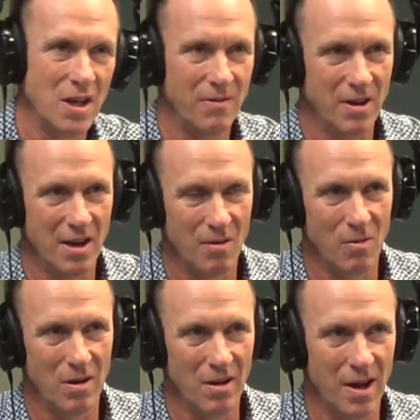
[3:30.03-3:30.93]
You definitely don't
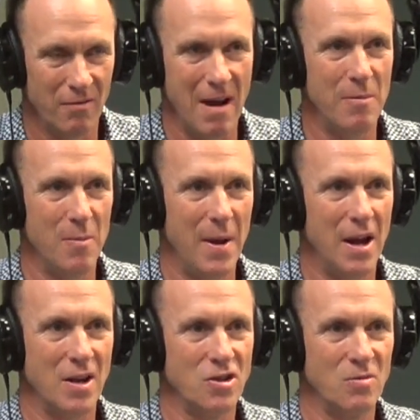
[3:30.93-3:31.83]
want like rabbit
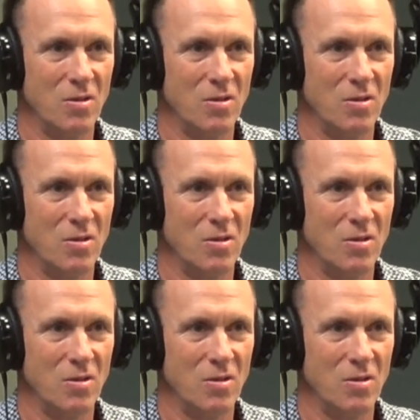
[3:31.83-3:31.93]
pellets.